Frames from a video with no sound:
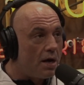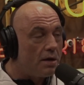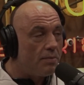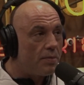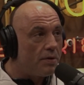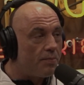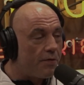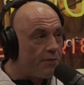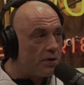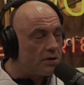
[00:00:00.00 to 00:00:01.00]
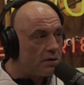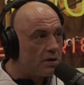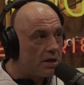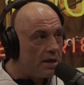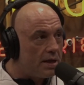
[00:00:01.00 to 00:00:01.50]

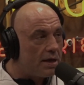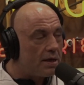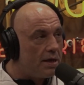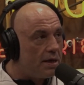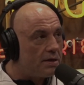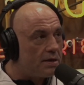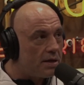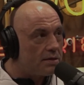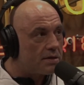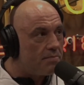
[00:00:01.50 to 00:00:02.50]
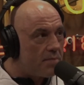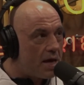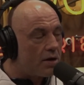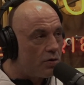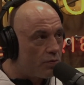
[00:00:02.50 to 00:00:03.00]
the clinic, he had done some
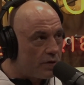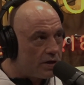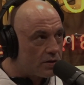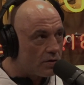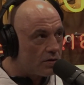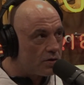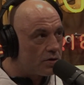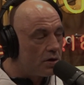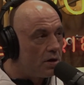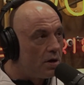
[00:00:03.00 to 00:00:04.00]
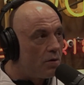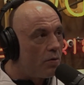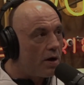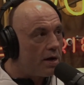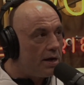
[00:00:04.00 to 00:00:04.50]
medical research
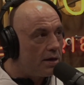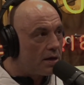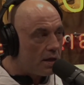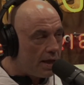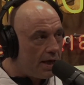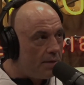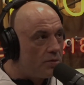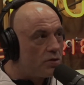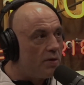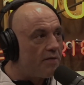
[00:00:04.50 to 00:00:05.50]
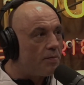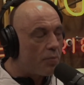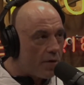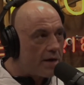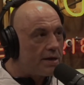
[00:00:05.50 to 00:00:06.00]
where he had claimed to have
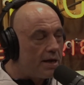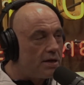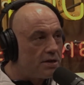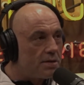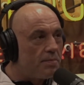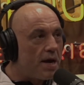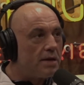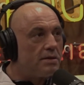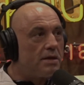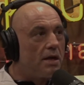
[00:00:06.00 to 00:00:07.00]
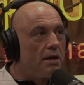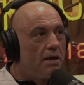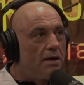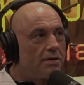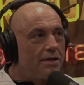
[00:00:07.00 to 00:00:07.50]
impregnated a chimpanzee.
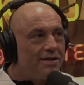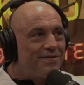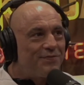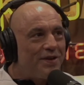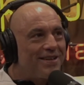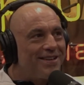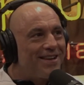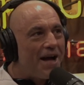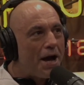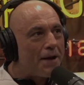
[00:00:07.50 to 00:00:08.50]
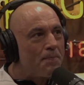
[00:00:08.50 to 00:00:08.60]
So this fucking guy,